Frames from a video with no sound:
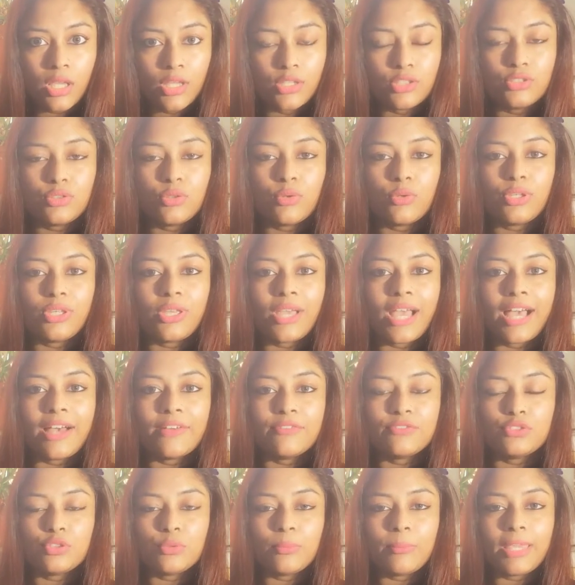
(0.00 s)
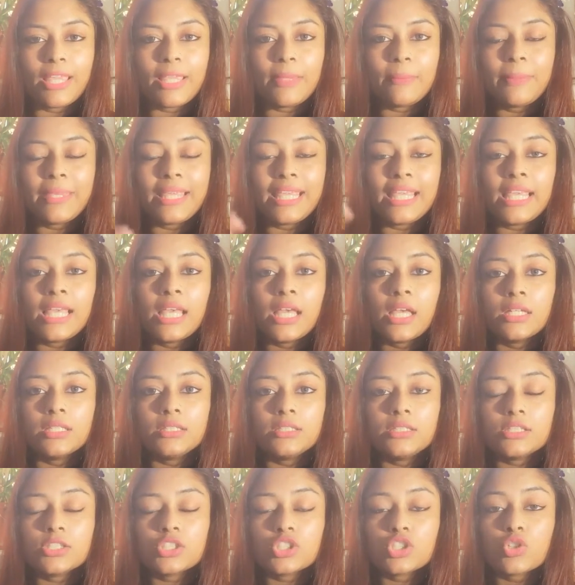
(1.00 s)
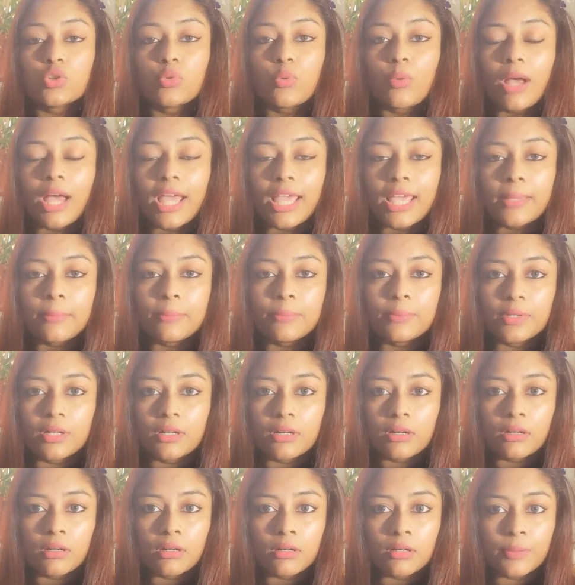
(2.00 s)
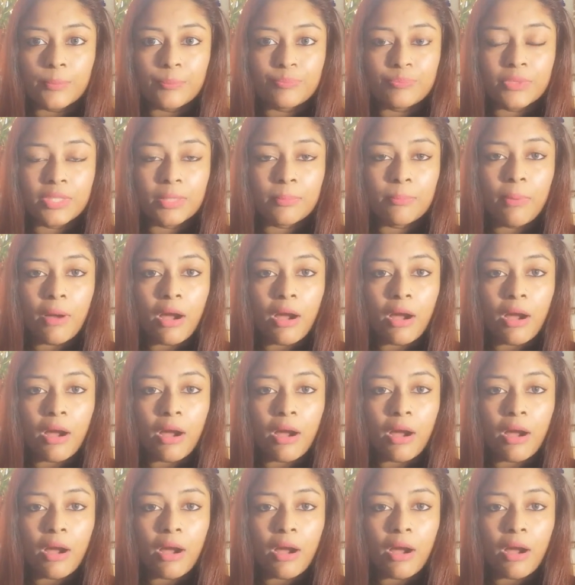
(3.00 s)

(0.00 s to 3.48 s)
So you have to maybe describe the